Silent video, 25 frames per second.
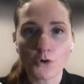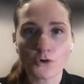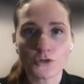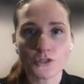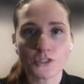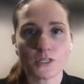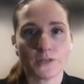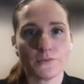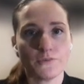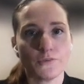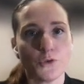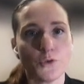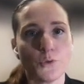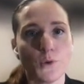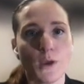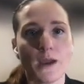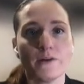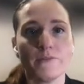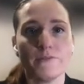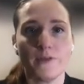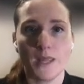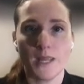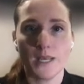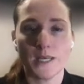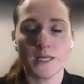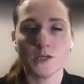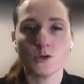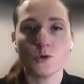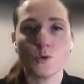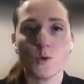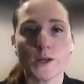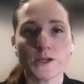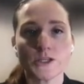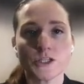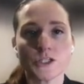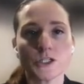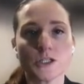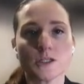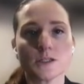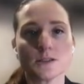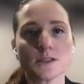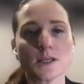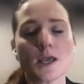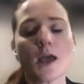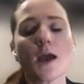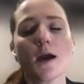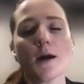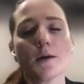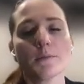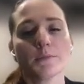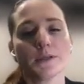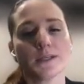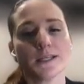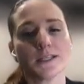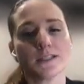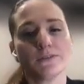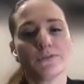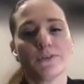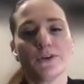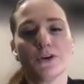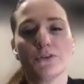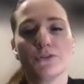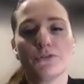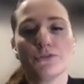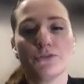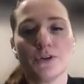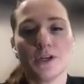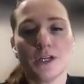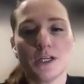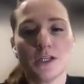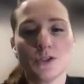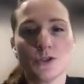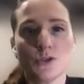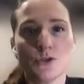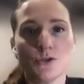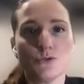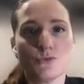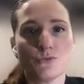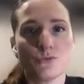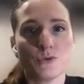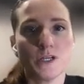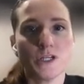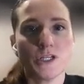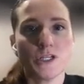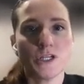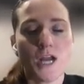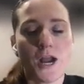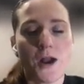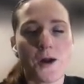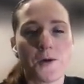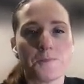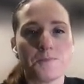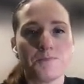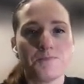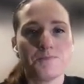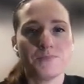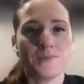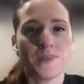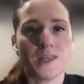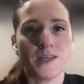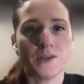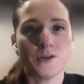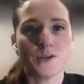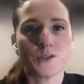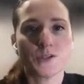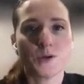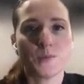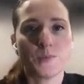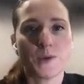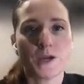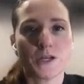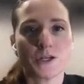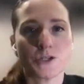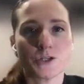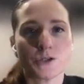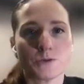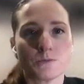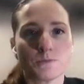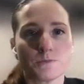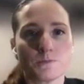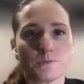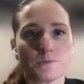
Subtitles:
of course, if you have any questions, please feel free to reach out. Thank you so much.